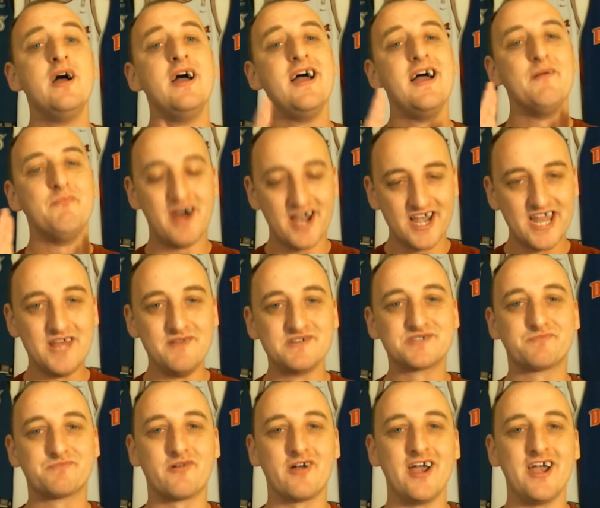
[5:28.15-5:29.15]
My name is
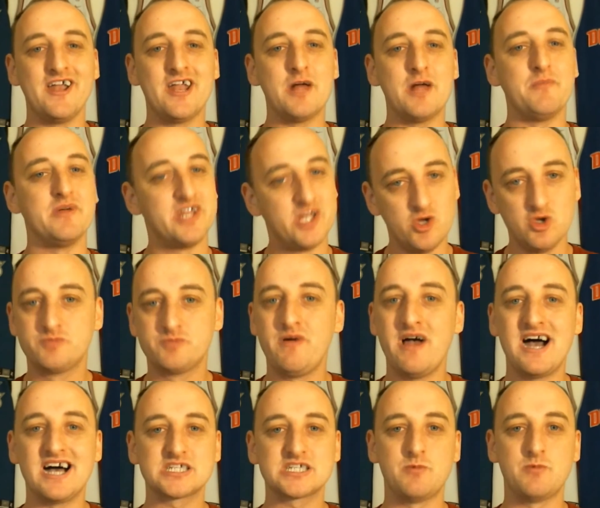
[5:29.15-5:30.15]
Brandon. I'm a huge
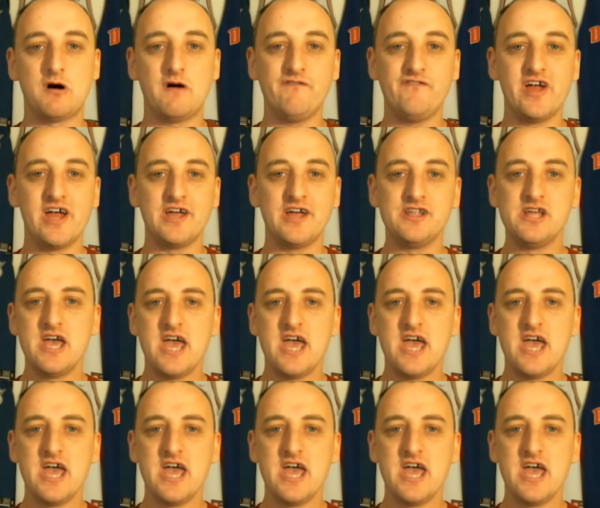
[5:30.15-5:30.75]
basketball fan.